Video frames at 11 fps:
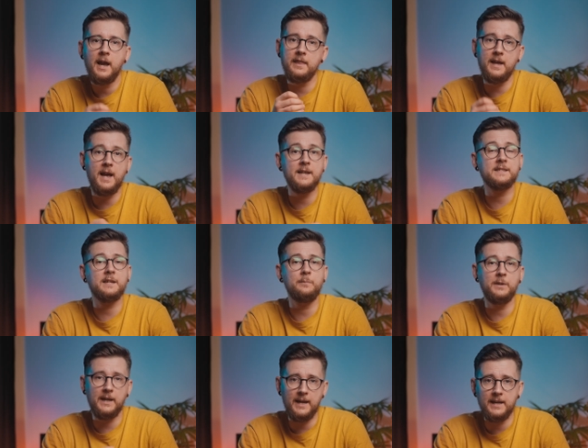and ask
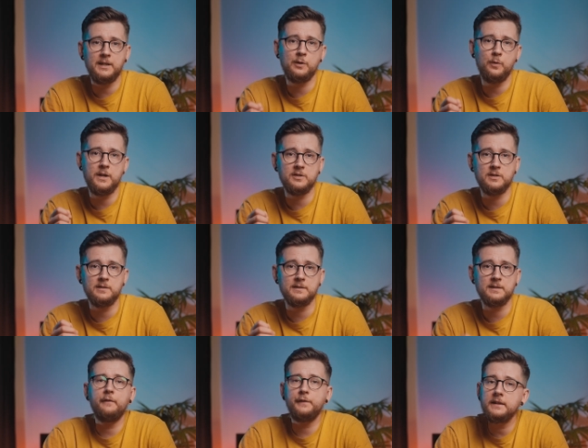me any questions.
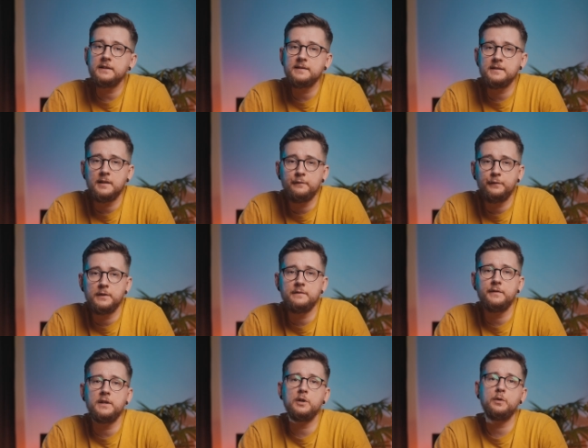I think this is it for this
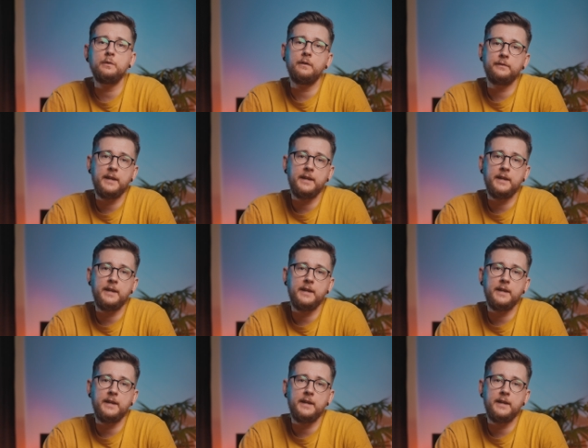video.